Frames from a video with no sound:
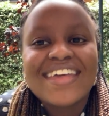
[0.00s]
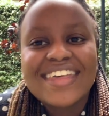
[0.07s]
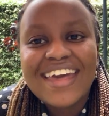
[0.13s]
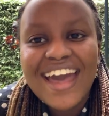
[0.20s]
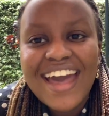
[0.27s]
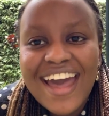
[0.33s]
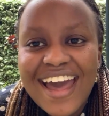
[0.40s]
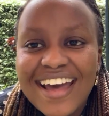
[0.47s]

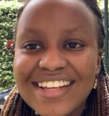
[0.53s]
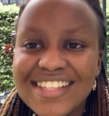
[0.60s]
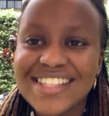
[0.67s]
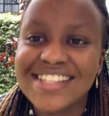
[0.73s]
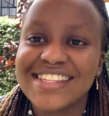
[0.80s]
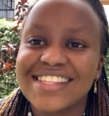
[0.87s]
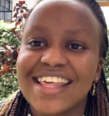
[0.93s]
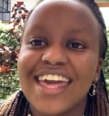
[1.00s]

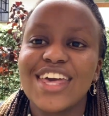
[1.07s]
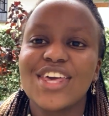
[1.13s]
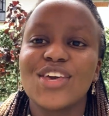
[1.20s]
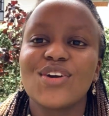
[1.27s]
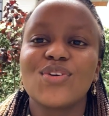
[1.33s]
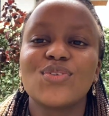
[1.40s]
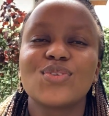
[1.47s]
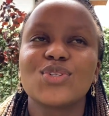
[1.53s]
yes thank
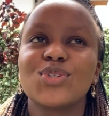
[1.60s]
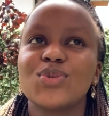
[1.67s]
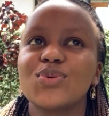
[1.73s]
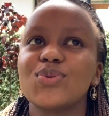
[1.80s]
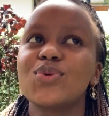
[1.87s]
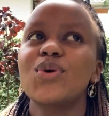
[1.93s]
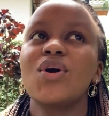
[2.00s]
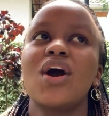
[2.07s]
you
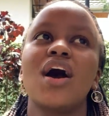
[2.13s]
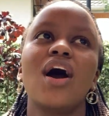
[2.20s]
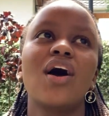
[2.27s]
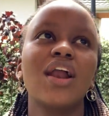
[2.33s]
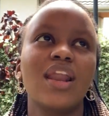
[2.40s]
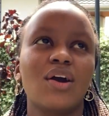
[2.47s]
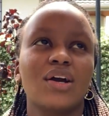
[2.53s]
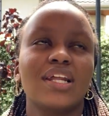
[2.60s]
to
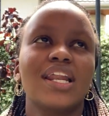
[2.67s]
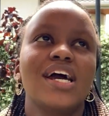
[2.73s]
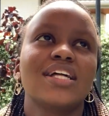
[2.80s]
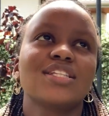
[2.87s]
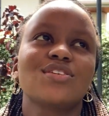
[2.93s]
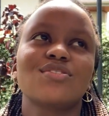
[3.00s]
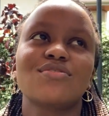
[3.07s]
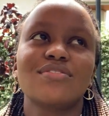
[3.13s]
all our
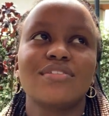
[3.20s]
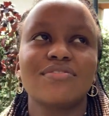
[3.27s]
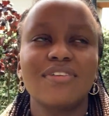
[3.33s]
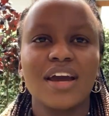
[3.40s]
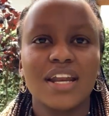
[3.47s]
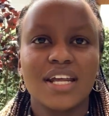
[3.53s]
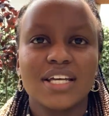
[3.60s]
clients who referred